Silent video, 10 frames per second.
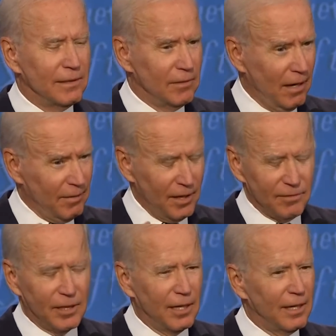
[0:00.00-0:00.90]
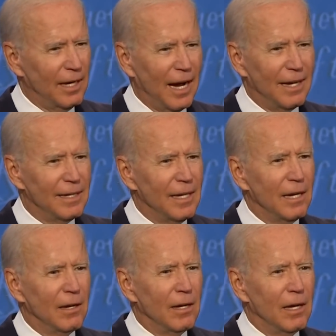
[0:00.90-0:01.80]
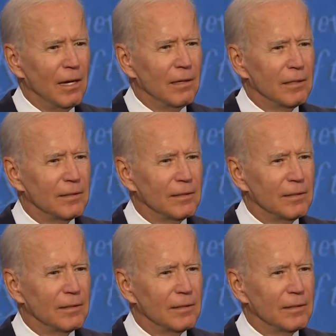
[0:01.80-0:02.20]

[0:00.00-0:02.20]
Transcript: I, You just lost the left.